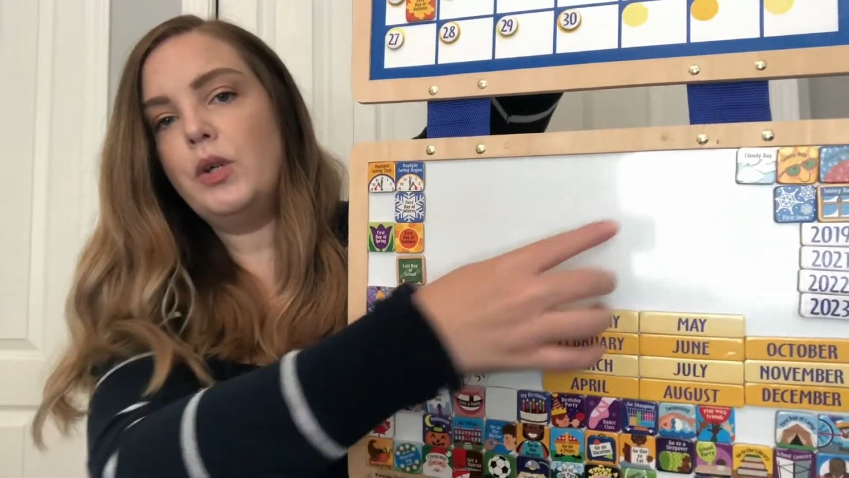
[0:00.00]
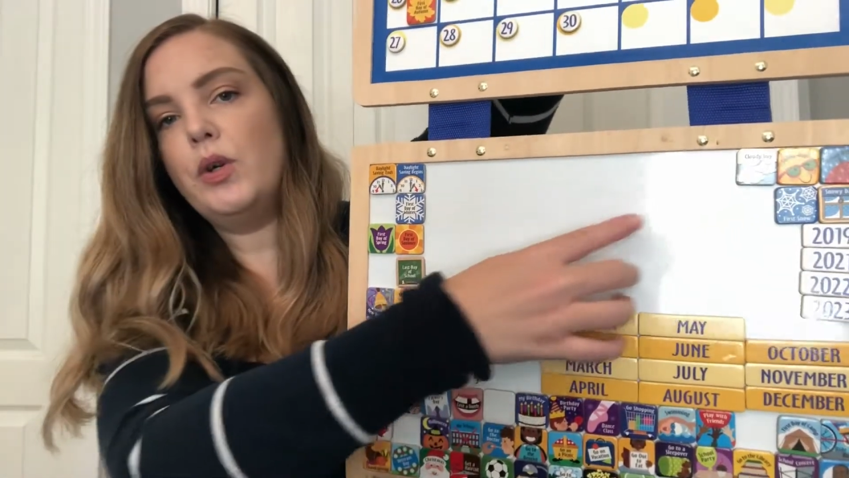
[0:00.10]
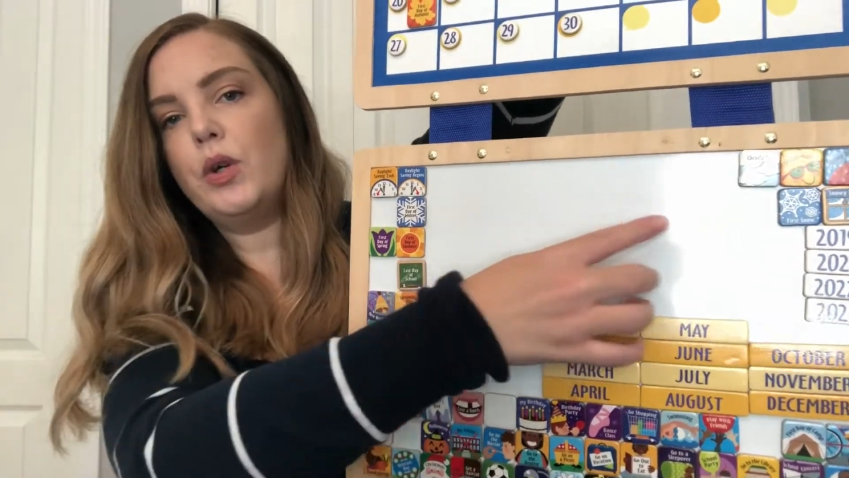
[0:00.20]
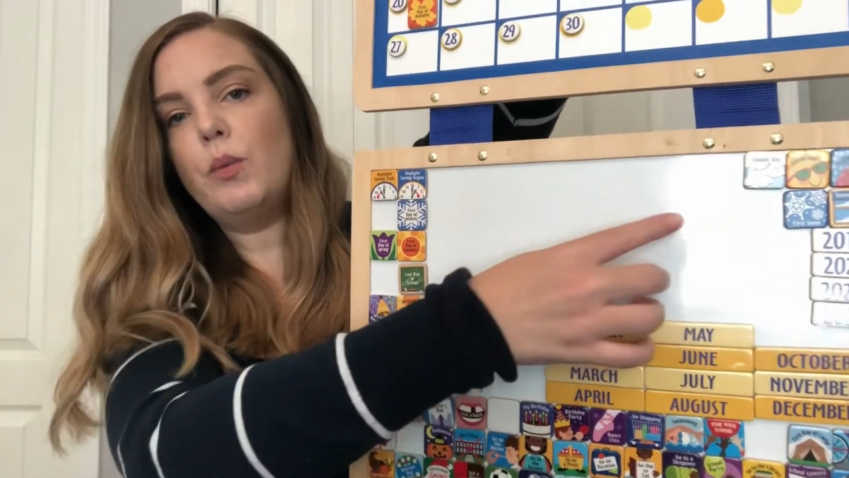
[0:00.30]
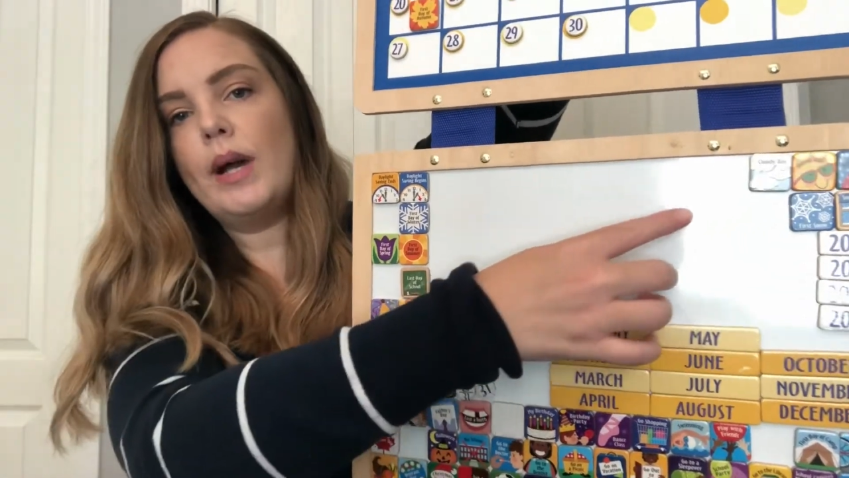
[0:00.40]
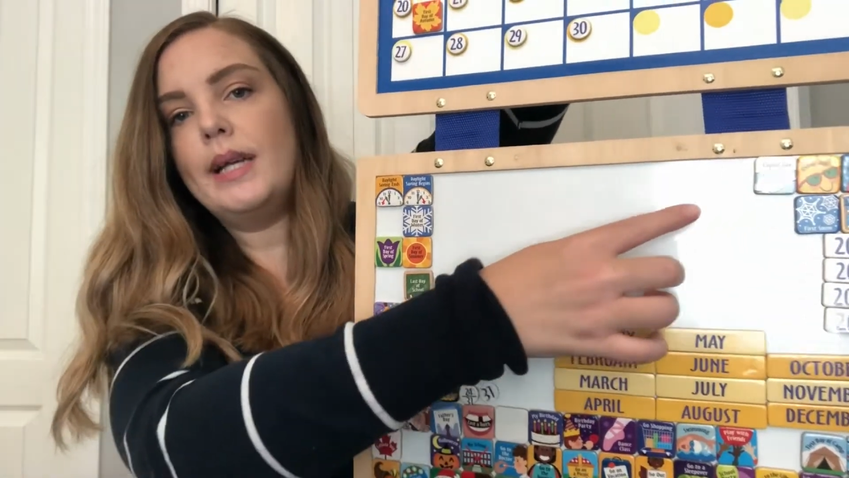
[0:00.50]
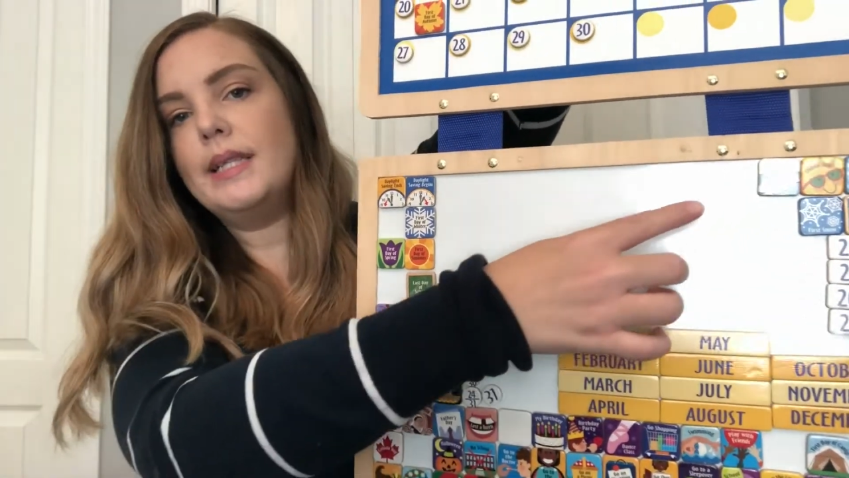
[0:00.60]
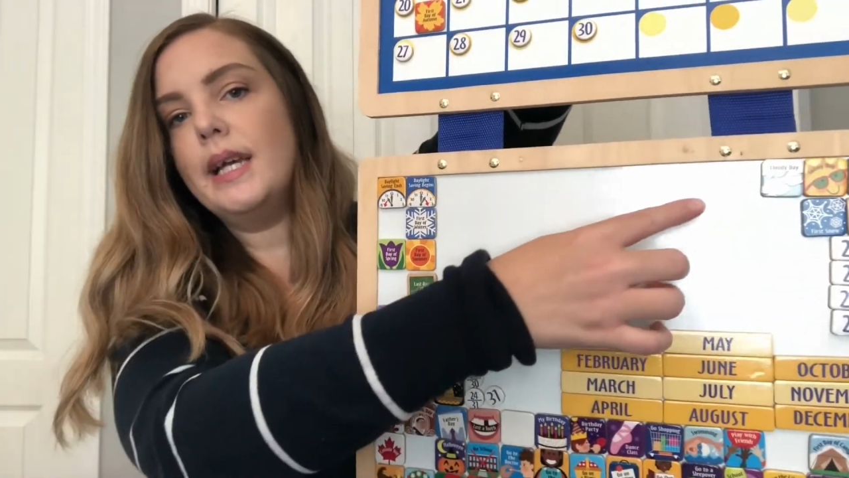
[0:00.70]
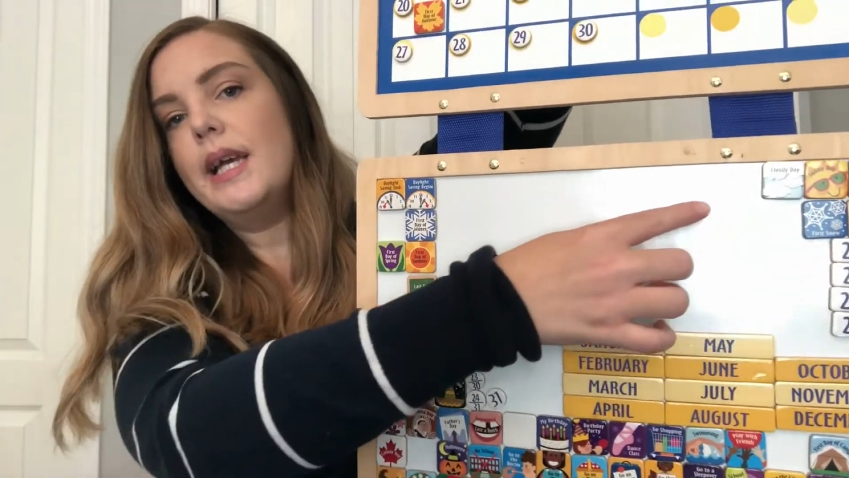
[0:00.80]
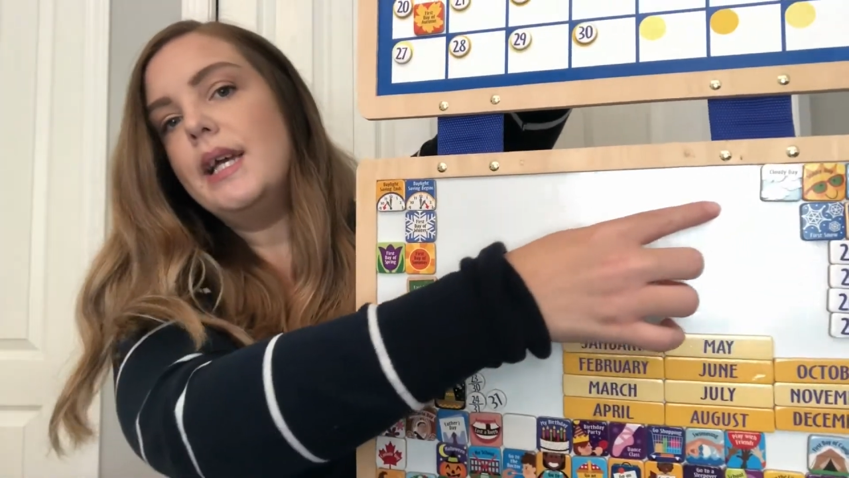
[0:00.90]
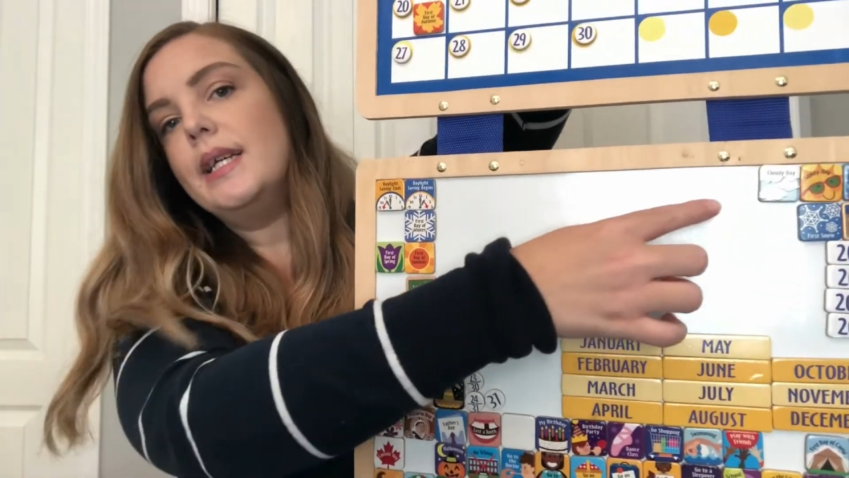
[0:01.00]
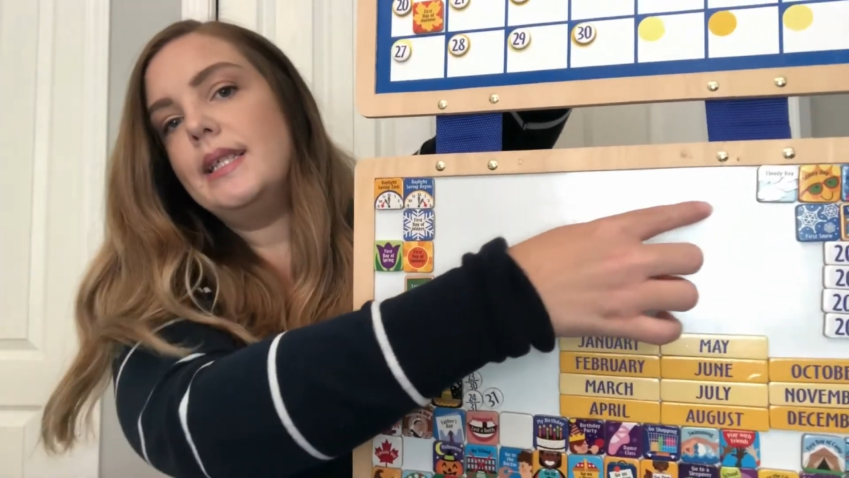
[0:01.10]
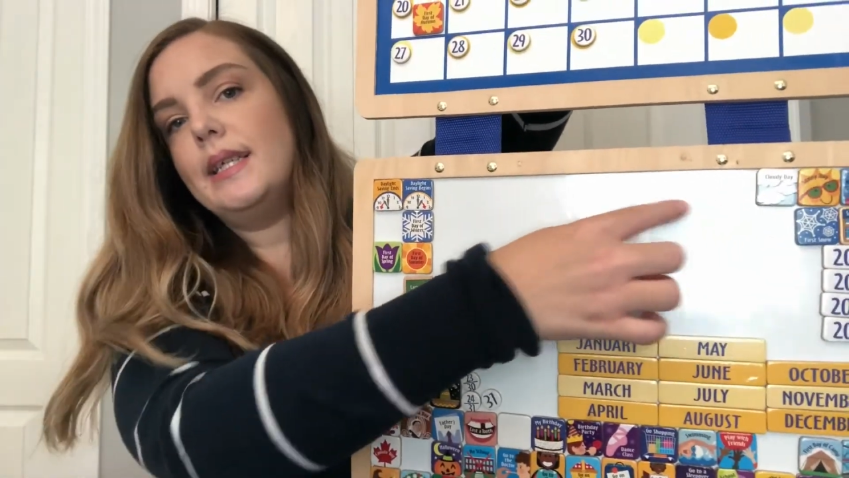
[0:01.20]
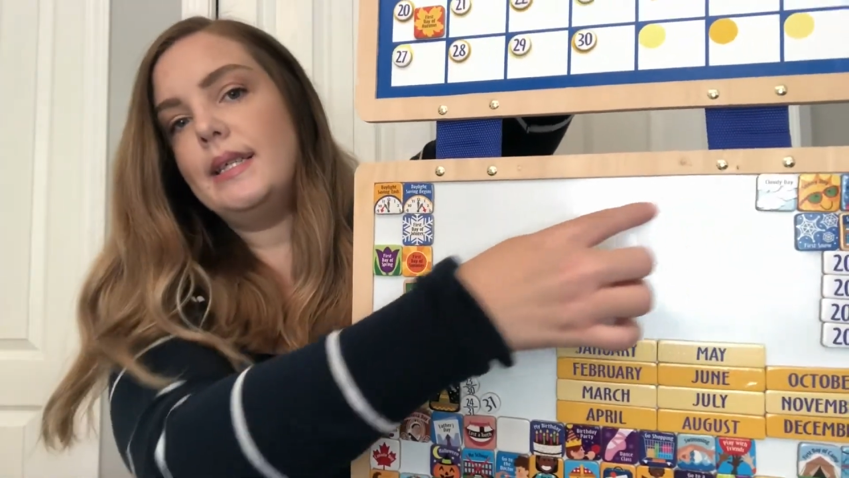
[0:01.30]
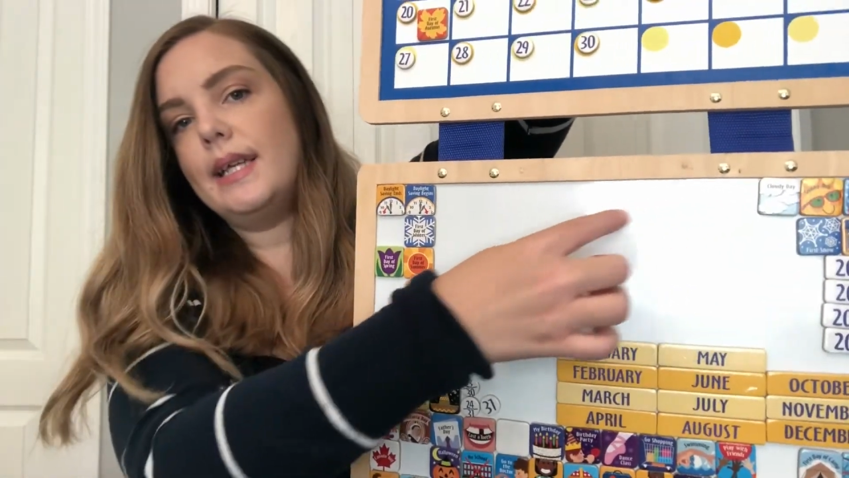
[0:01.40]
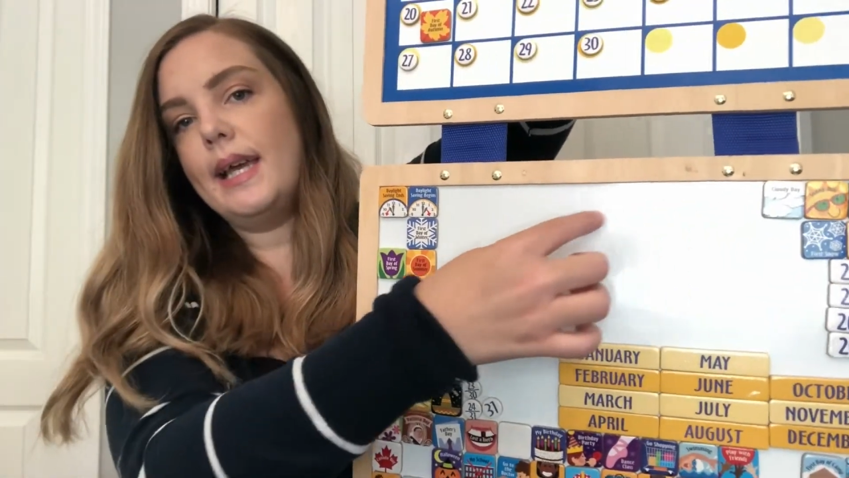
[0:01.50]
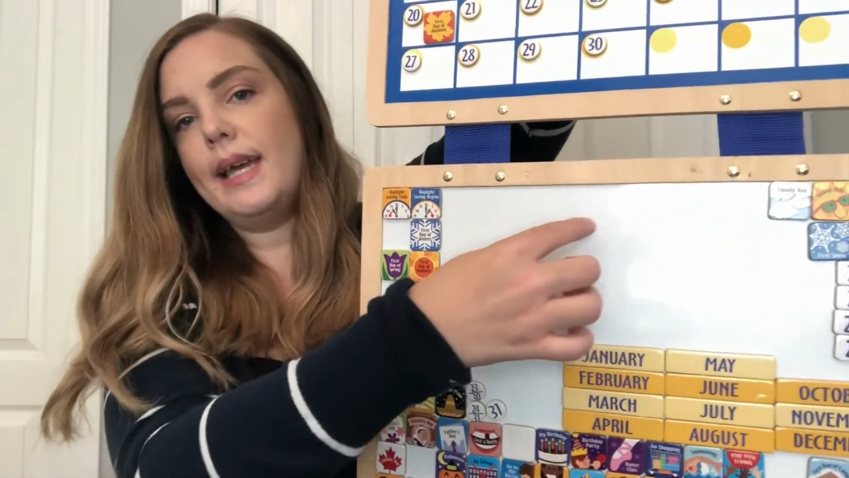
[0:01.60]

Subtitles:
You could write today